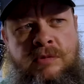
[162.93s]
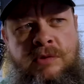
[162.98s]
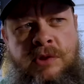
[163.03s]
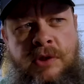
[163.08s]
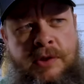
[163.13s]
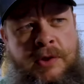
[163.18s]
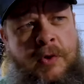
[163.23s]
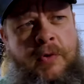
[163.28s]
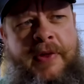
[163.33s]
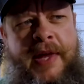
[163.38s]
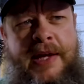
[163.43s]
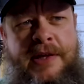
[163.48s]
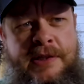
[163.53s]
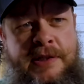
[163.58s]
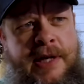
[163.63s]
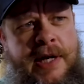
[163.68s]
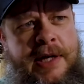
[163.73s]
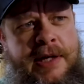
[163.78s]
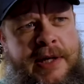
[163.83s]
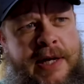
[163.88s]
So two
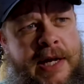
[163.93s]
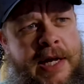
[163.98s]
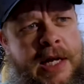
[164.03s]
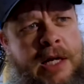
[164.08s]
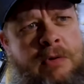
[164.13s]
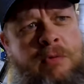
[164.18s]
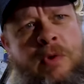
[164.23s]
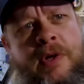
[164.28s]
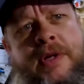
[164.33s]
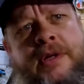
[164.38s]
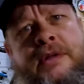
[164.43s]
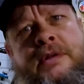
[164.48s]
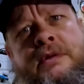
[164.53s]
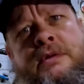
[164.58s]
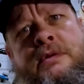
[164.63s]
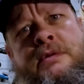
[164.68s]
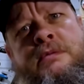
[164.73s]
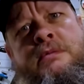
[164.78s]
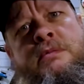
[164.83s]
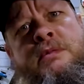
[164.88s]
thousand nineteen
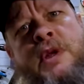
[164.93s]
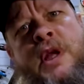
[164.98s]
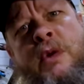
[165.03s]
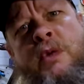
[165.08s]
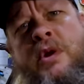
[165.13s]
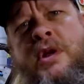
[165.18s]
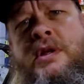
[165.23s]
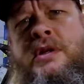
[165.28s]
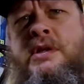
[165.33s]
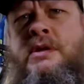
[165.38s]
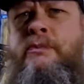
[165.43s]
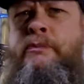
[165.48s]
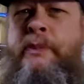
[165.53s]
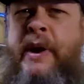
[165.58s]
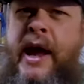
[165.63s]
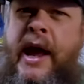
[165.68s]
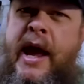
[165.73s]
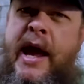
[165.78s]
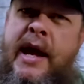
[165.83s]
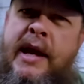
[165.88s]
wasn't, it wasn't
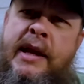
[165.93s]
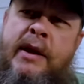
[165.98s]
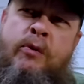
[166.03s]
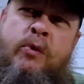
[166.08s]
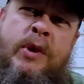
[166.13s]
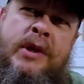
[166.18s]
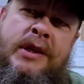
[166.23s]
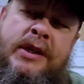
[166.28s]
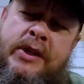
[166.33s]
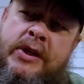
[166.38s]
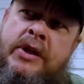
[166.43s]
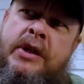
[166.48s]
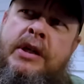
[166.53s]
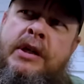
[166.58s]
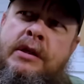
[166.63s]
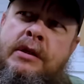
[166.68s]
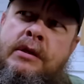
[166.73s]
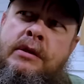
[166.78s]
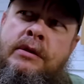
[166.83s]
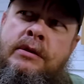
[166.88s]
bad, it wasn't
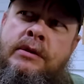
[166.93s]
good.